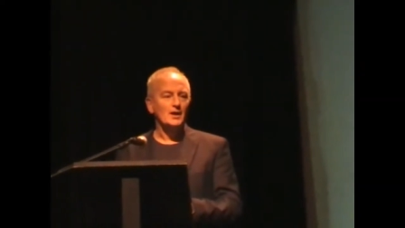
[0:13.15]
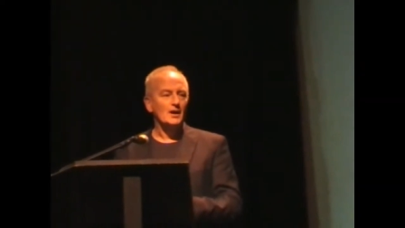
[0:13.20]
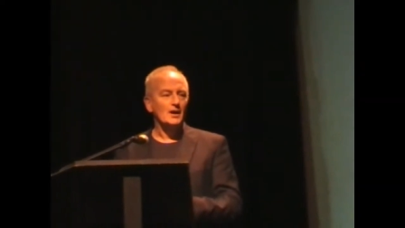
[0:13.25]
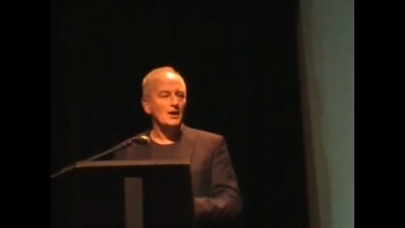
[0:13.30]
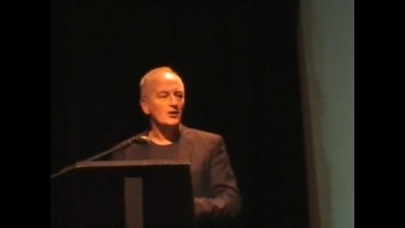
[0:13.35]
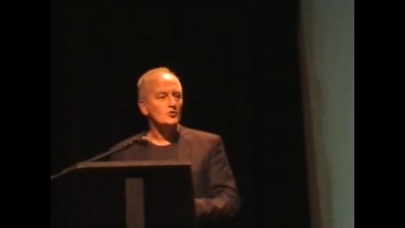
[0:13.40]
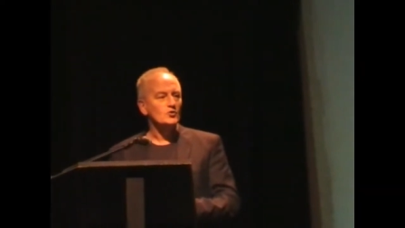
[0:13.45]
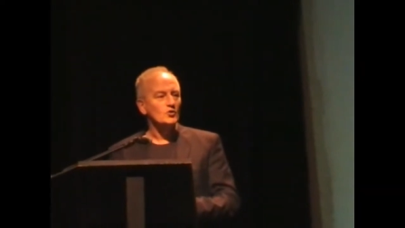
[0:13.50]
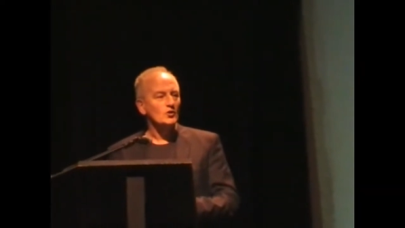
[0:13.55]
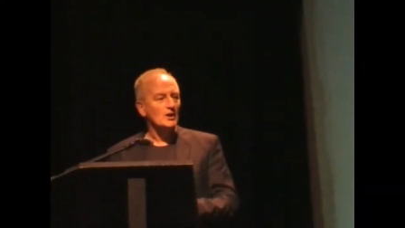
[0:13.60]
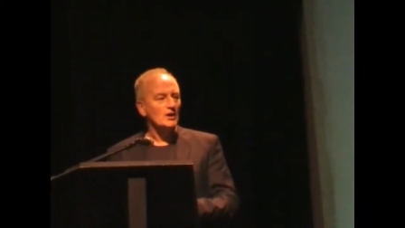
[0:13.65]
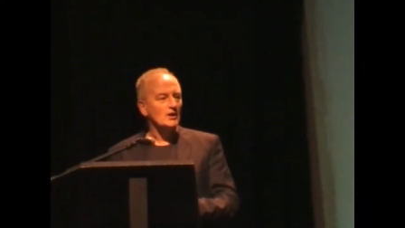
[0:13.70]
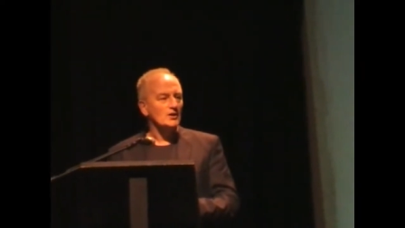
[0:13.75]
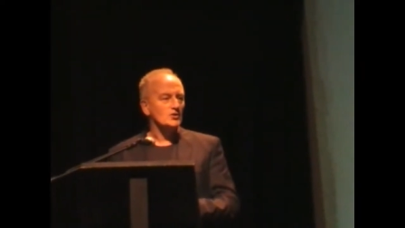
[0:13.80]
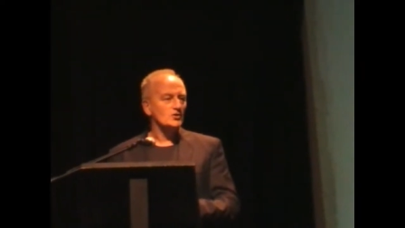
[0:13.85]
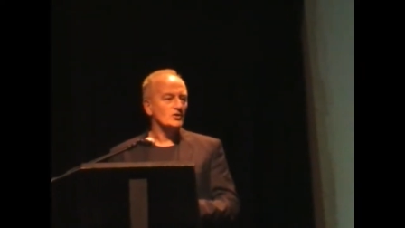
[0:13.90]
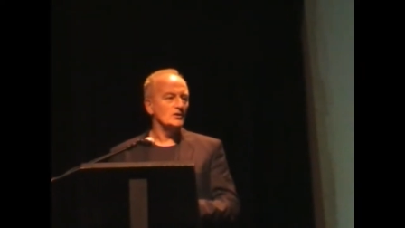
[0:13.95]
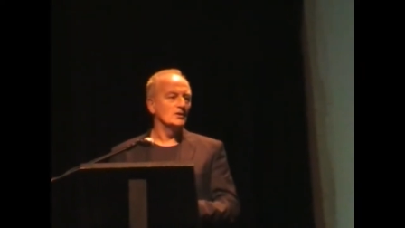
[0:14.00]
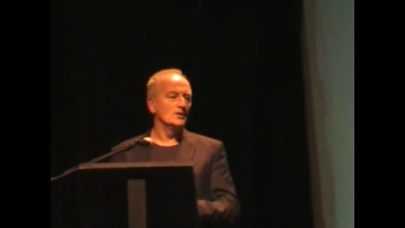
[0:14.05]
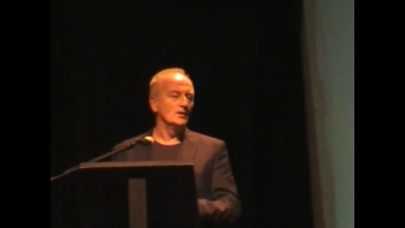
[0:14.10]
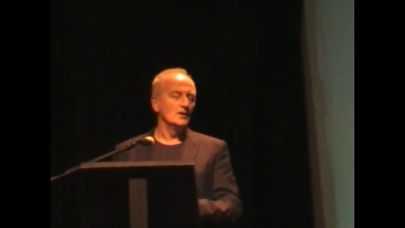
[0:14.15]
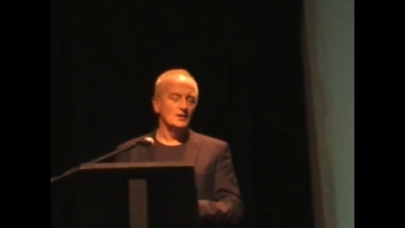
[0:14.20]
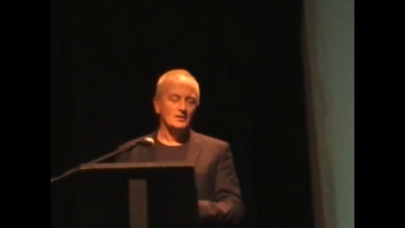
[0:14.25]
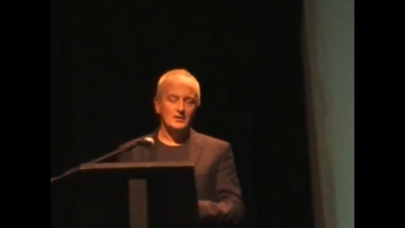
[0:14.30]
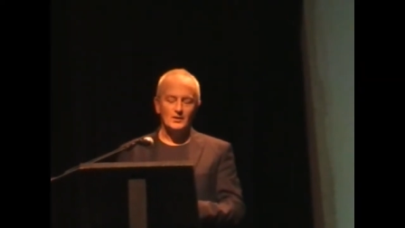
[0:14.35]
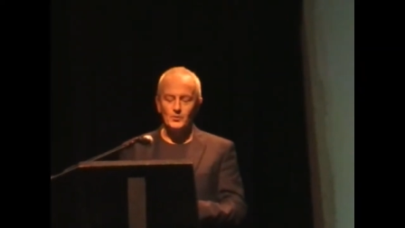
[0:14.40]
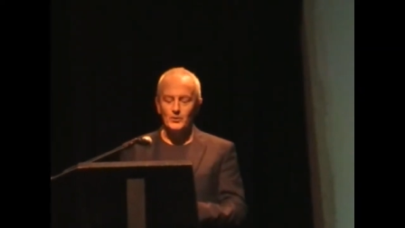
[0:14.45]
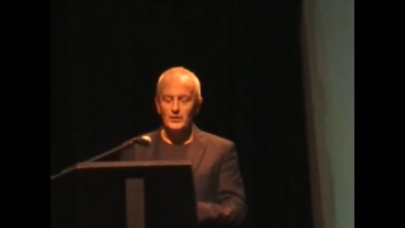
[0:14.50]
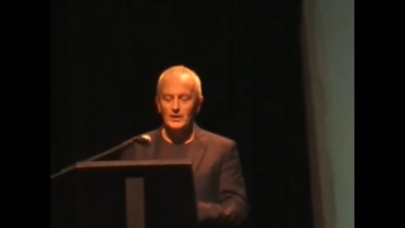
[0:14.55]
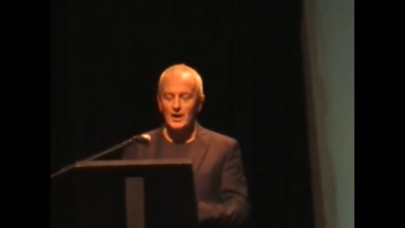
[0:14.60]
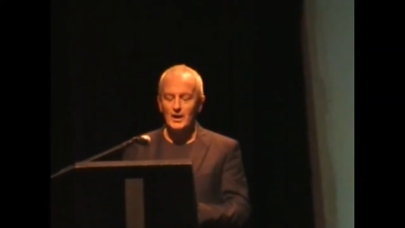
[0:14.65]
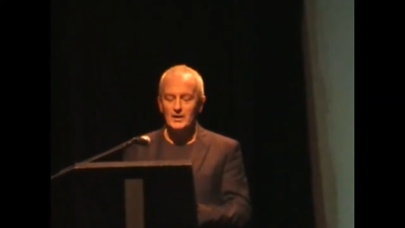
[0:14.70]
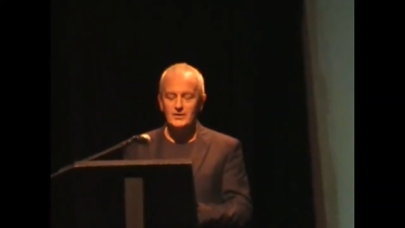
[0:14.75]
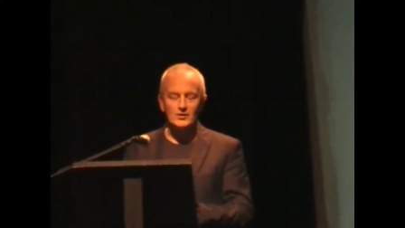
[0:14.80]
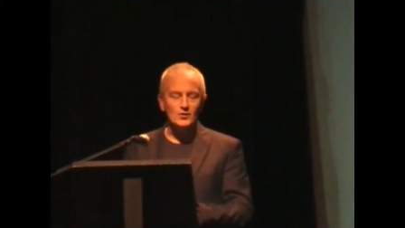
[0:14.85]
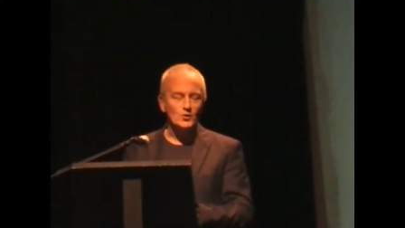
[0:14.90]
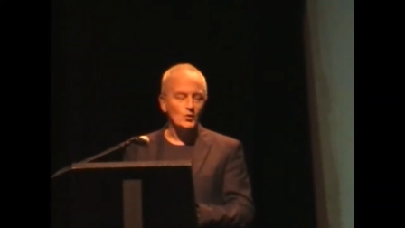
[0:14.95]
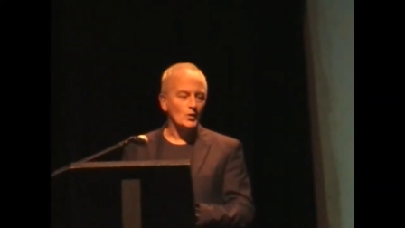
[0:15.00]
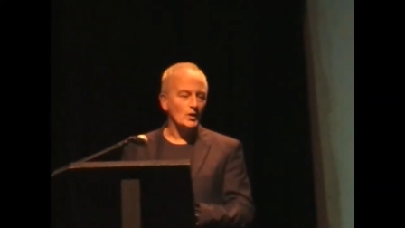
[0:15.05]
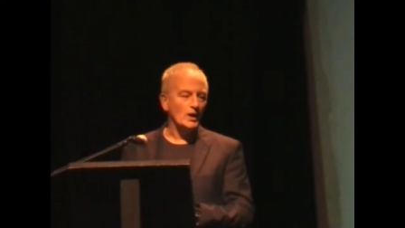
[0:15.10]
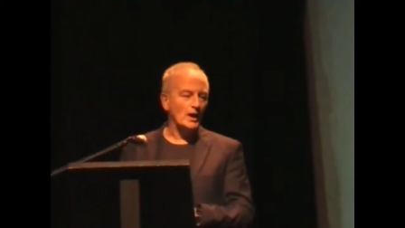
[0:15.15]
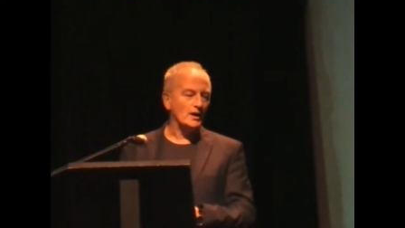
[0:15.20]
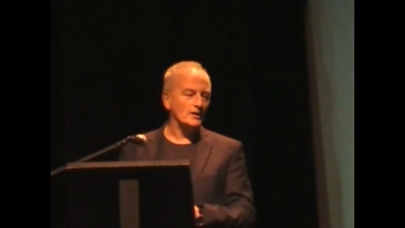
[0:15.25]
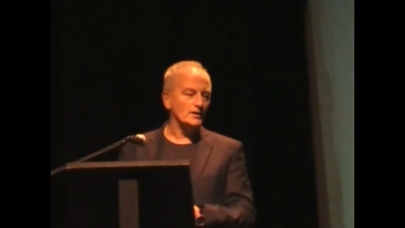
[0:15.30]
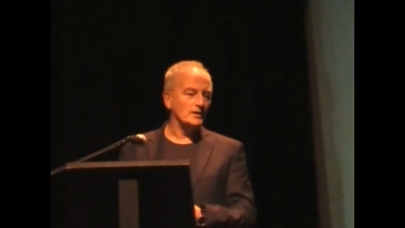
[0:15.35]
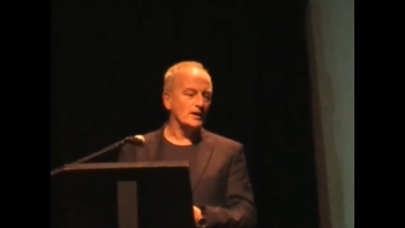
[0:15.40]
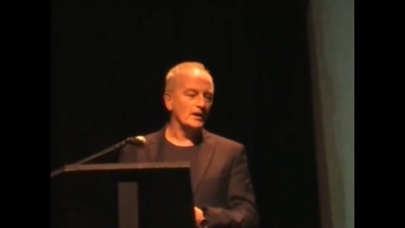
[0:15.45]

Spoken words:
education that we got in Coolard,